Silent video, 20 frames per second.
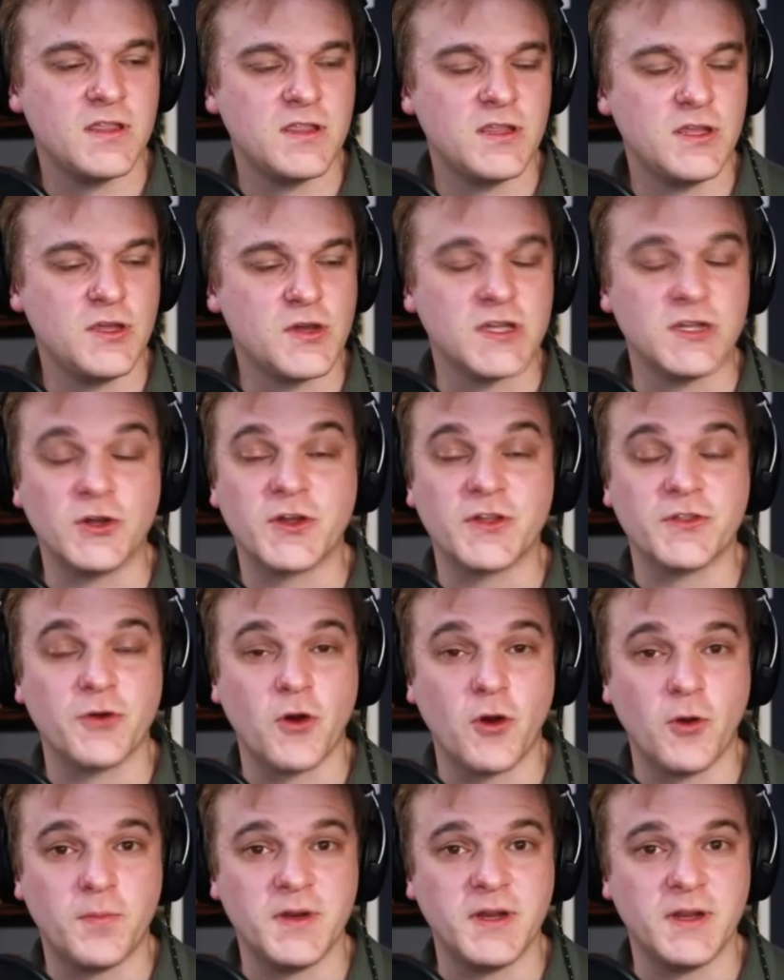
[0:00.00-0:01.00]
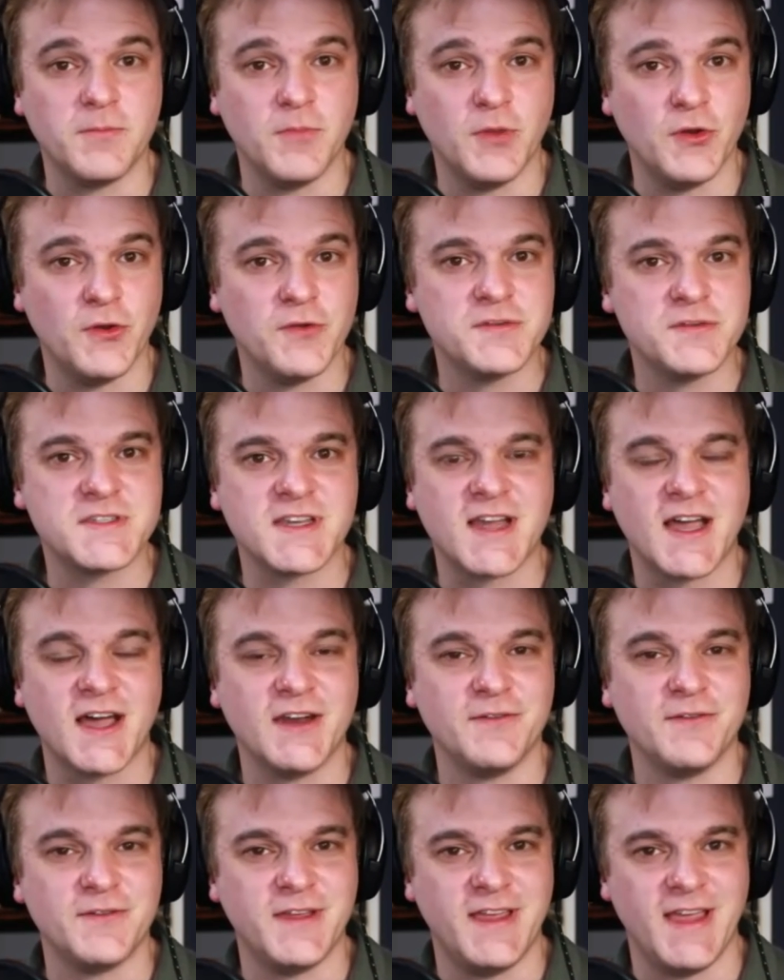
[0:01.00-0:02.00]
you can look at their opening moves to kind
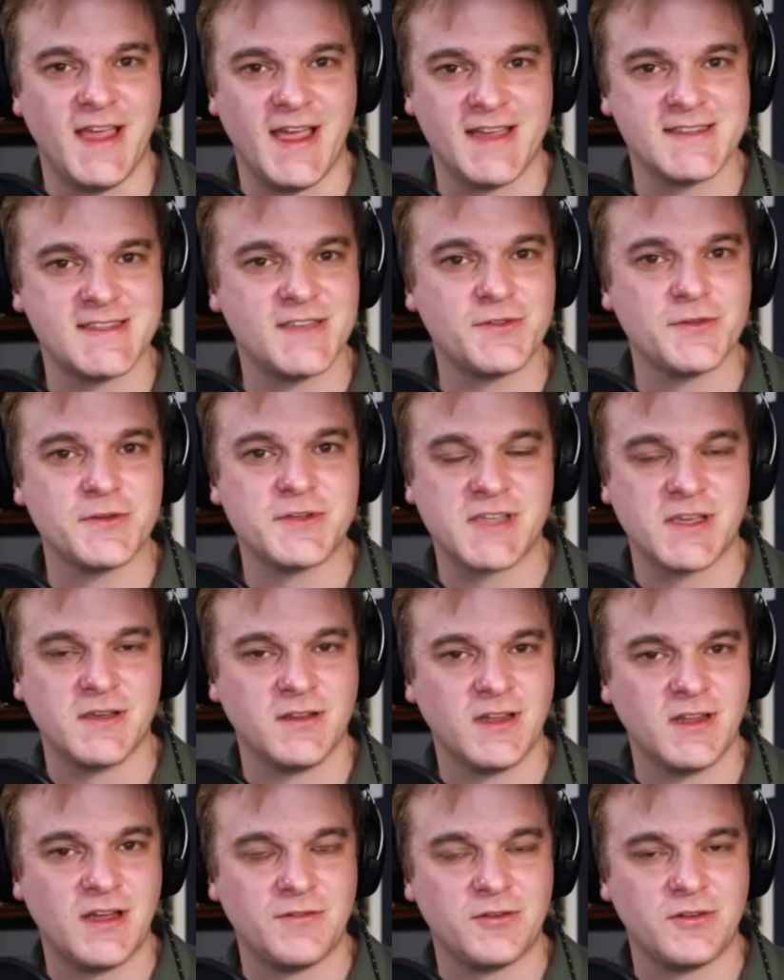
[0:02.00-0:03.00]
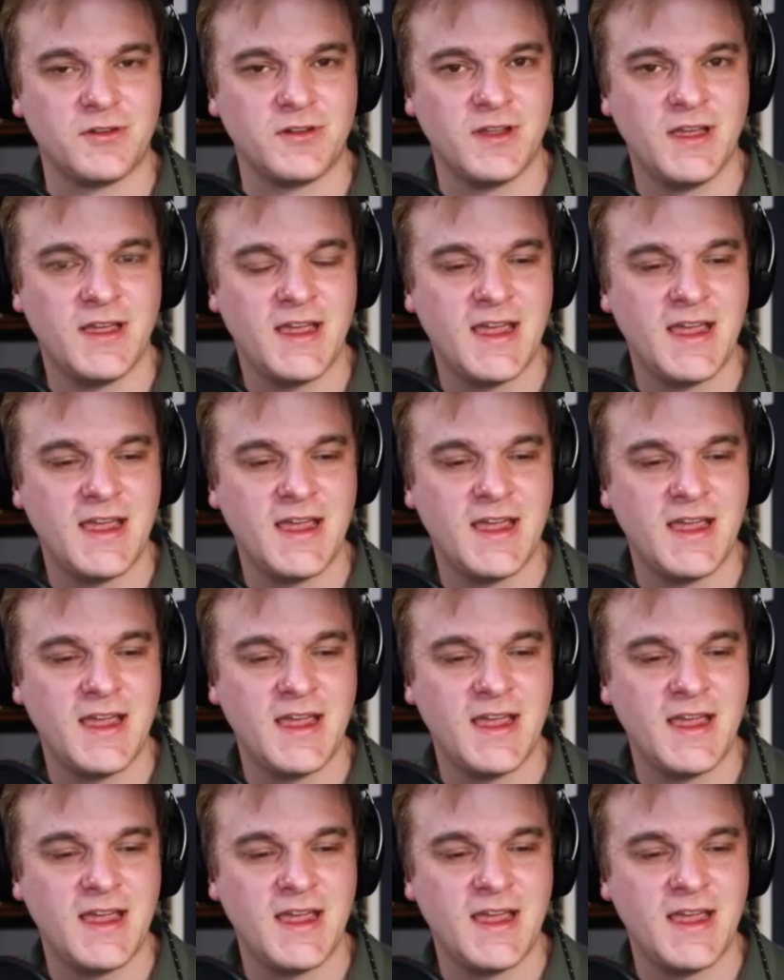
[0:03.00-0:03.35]
of guess at their skill level.